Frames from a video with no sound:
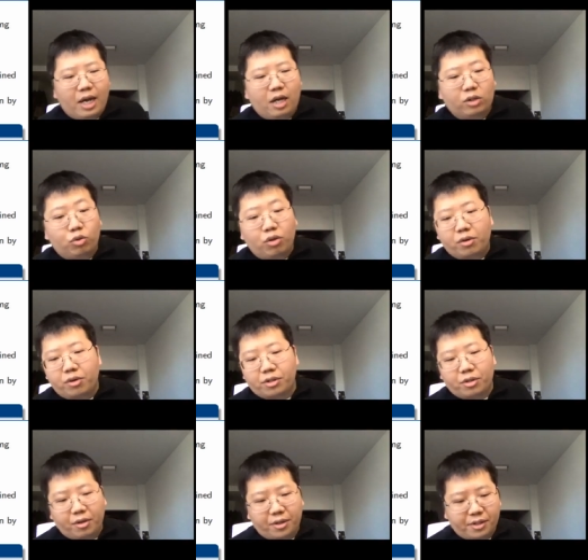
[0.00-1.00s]
200
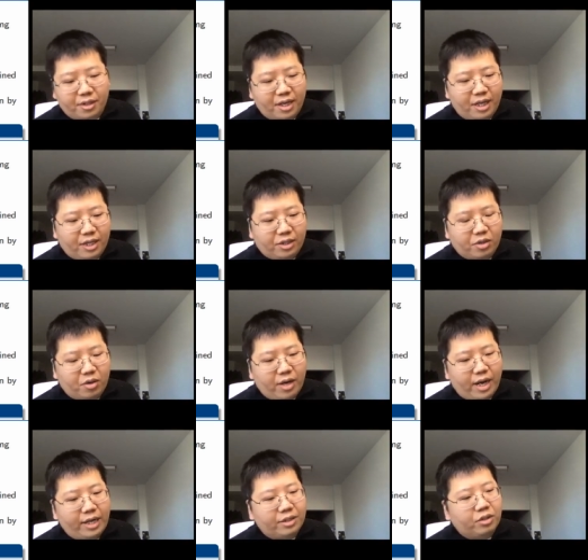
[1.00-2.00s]
stocks.
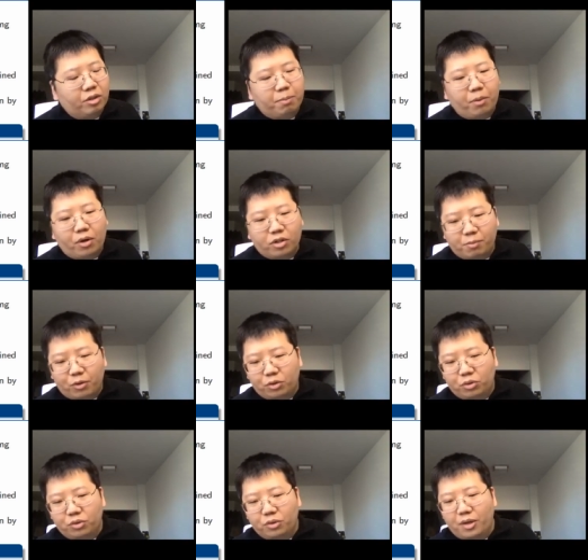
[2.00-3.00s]
So it is not possible
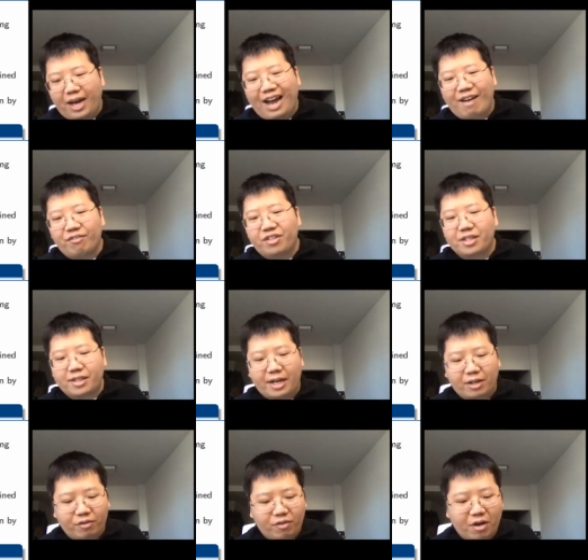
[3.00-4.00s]
to have this
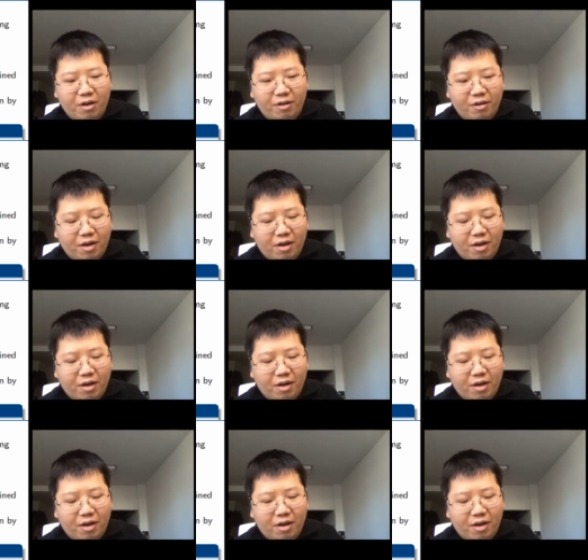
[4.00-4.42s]
kind of